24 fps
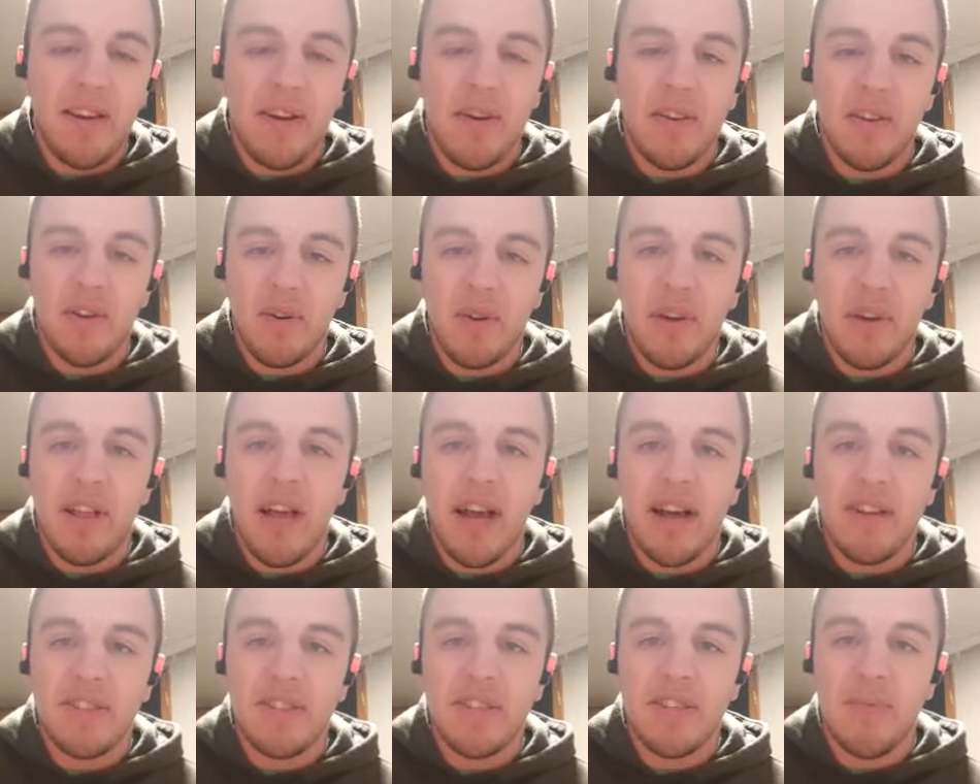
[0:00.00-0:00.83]
the
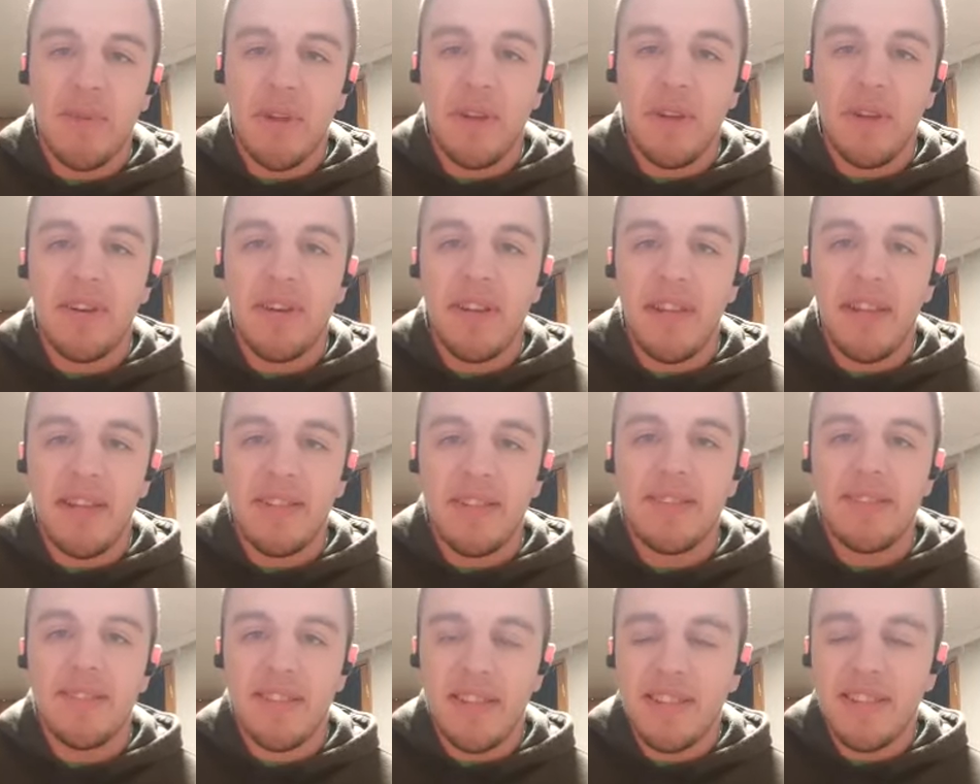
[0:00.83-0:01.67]
Gorilla House community
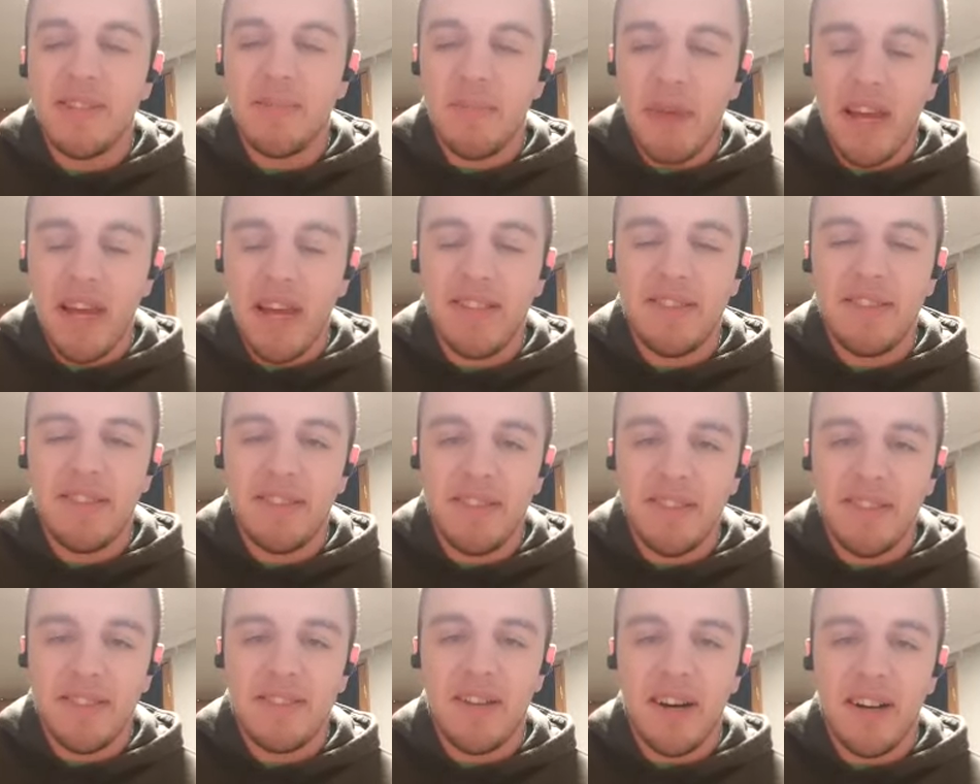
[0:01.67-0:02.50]
is, it's
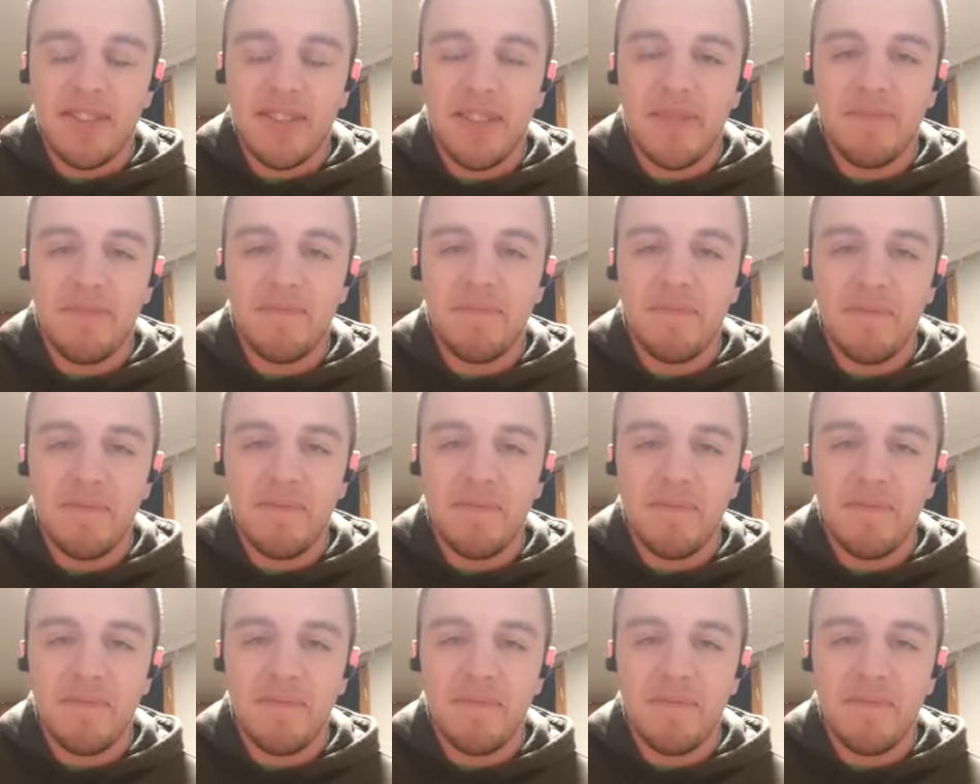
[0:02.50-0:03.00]
amazing. It's awesome.